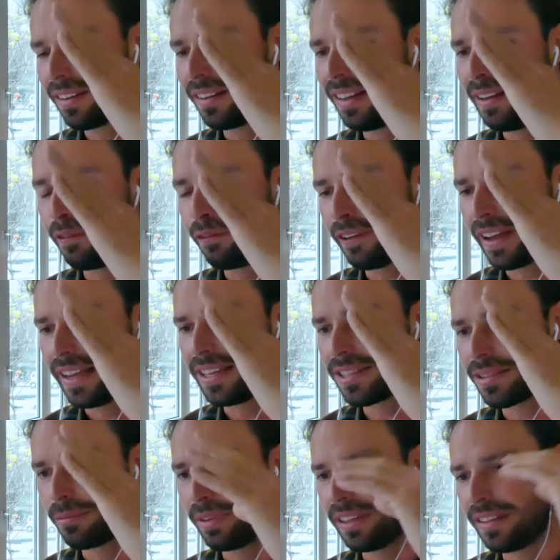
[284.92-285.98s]
cliff
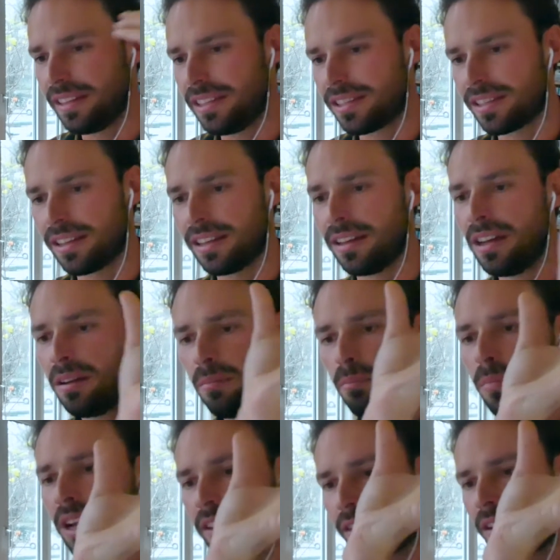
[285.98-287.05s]
face with these
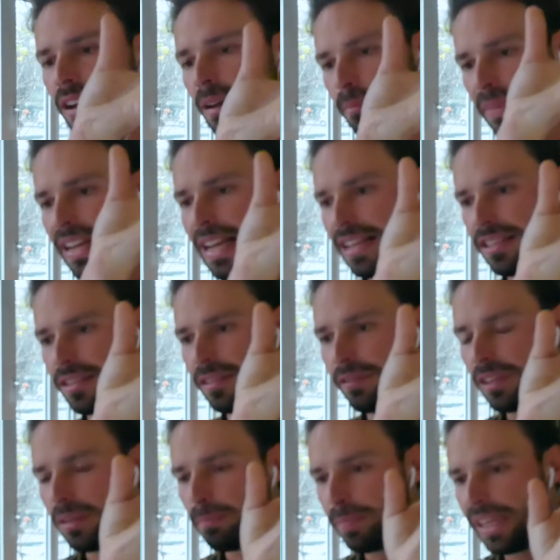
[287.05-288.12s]
mud cup nests of
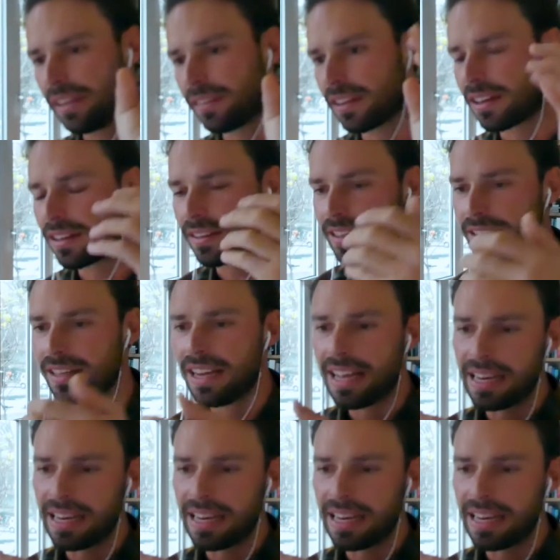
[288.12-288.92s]
the picatartes,